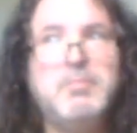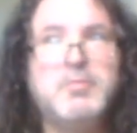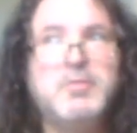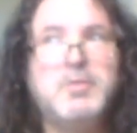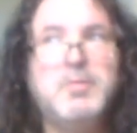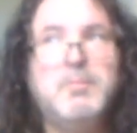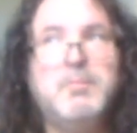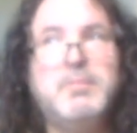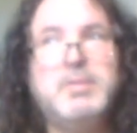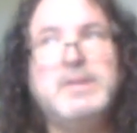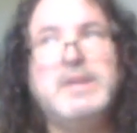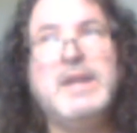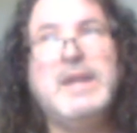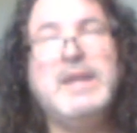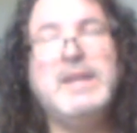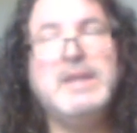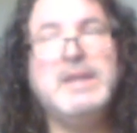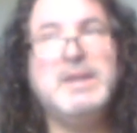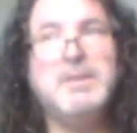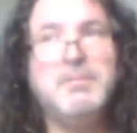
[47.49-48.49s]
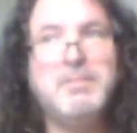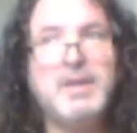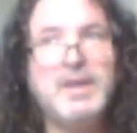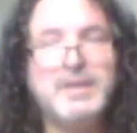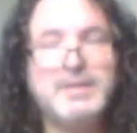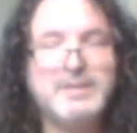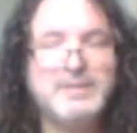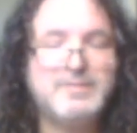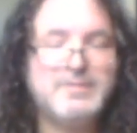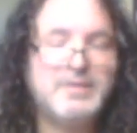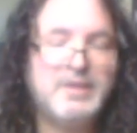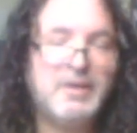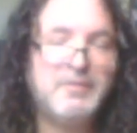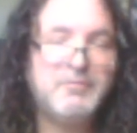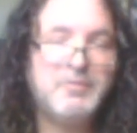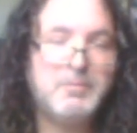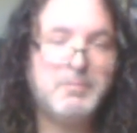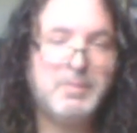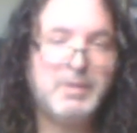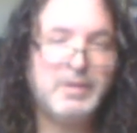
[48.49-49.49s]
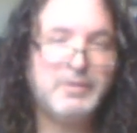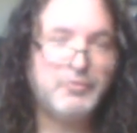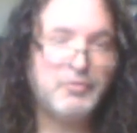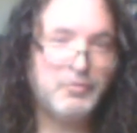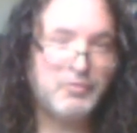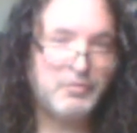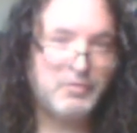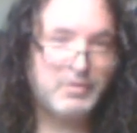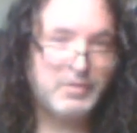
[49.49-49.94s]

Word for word: complaining about Discovery being so